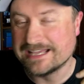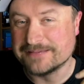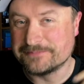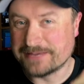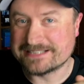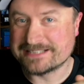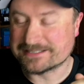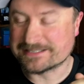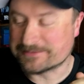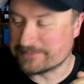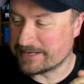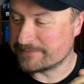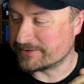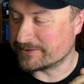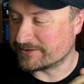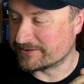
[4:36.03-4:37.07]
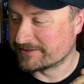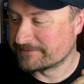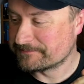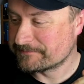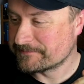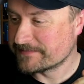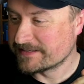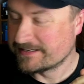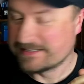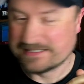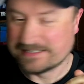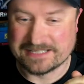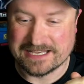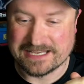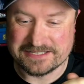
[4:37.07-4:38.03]
a basic member,
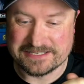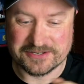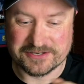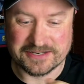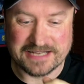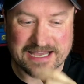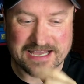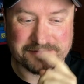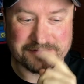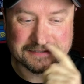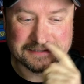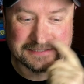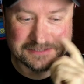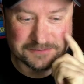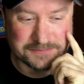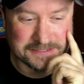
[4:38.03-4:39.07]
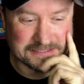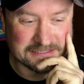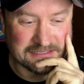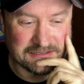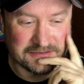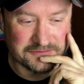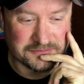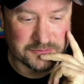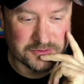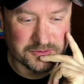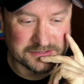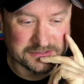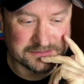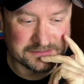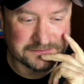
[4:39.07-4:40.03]
then you're going to have a little bit of a
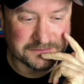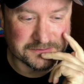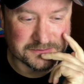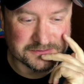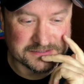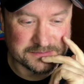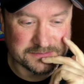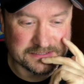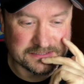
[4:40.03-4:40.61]
more difficulty